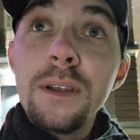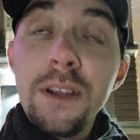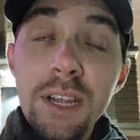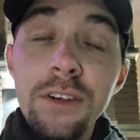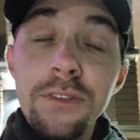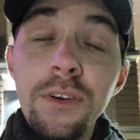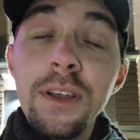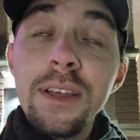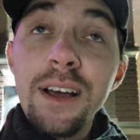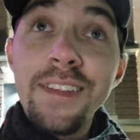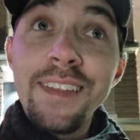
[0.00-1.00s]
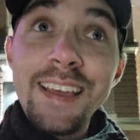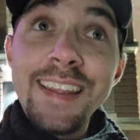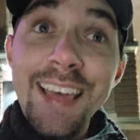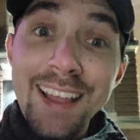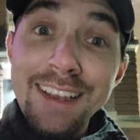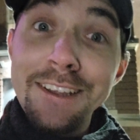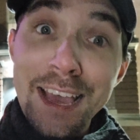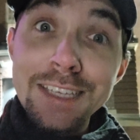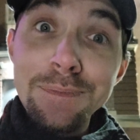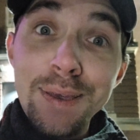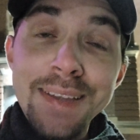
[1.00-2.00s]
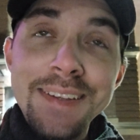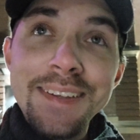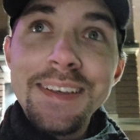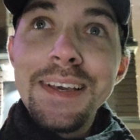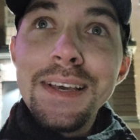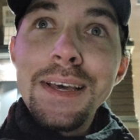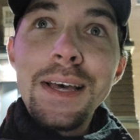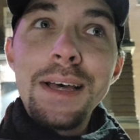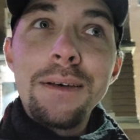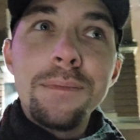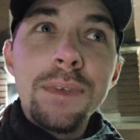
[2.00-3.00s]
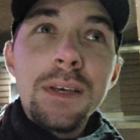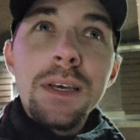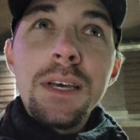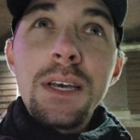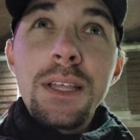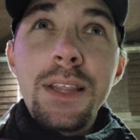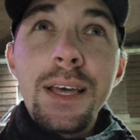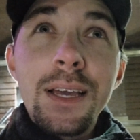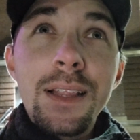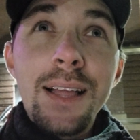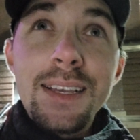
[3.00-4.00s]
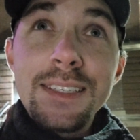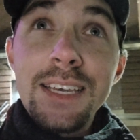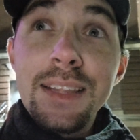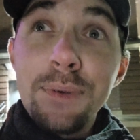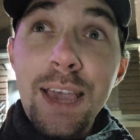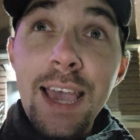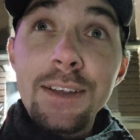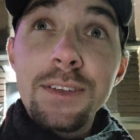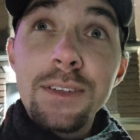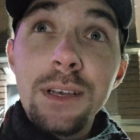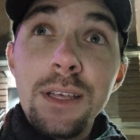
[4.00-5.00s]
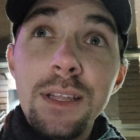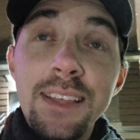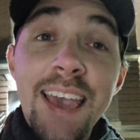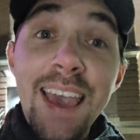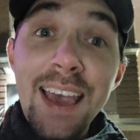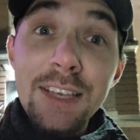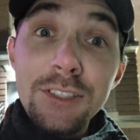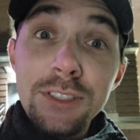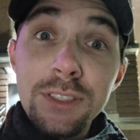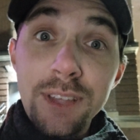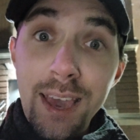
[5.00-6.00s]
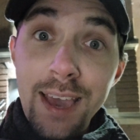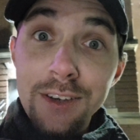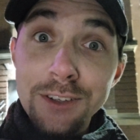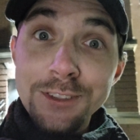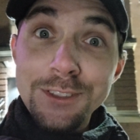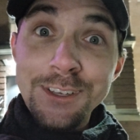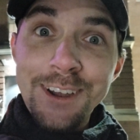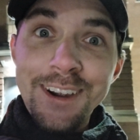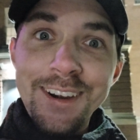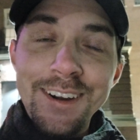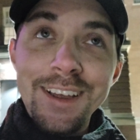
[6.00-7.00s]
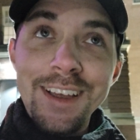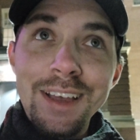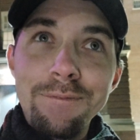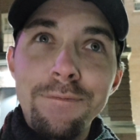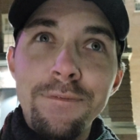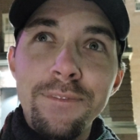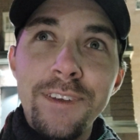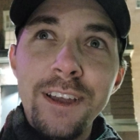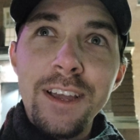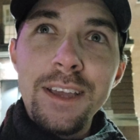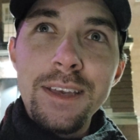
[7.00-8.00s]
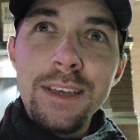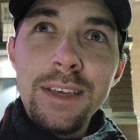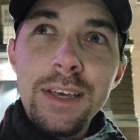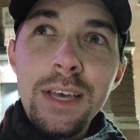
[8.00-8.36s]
or here for you in that aspect. Like I say, the cast, the actors are very